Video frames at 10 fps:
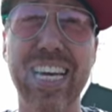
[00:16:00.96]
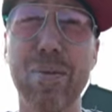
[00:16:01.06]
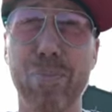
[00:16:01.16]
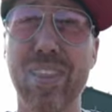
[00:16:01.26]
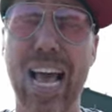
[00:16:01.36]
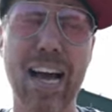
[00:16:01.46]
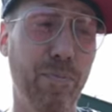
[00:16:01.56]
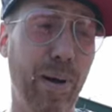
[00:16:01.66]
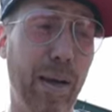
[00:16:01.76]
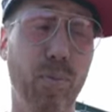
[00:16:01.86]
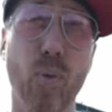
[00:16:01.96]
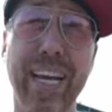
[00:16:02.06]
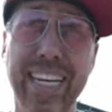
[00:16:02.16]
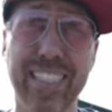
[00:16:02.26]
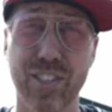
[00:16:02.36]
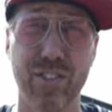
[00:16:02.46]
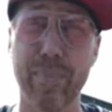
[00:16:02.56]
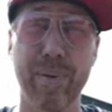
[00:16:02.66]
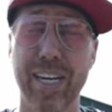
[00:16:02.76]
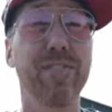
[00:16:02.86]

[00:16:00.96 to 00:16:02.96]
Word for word: top of the half pipe waiting to drop in.